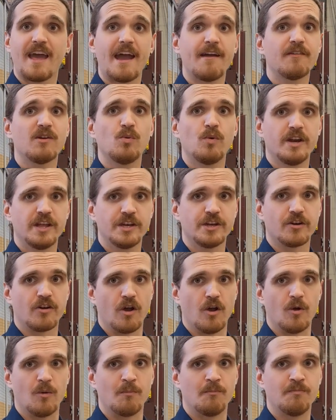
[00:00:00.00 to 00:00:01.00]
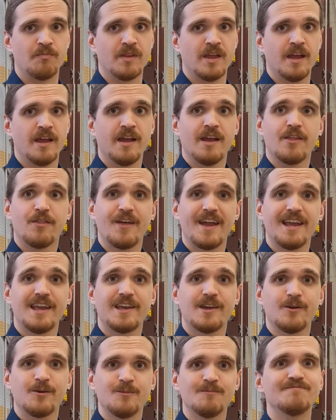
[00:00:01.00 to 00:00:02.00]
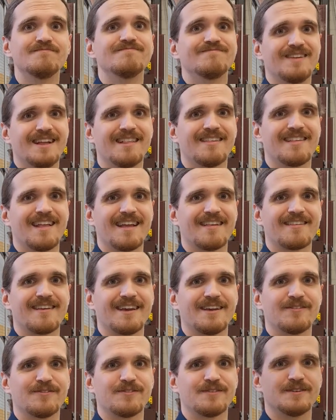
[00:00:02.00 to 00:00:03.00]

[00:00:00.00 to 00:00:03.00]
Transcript: everyone in your home. Thank you, and stay safe.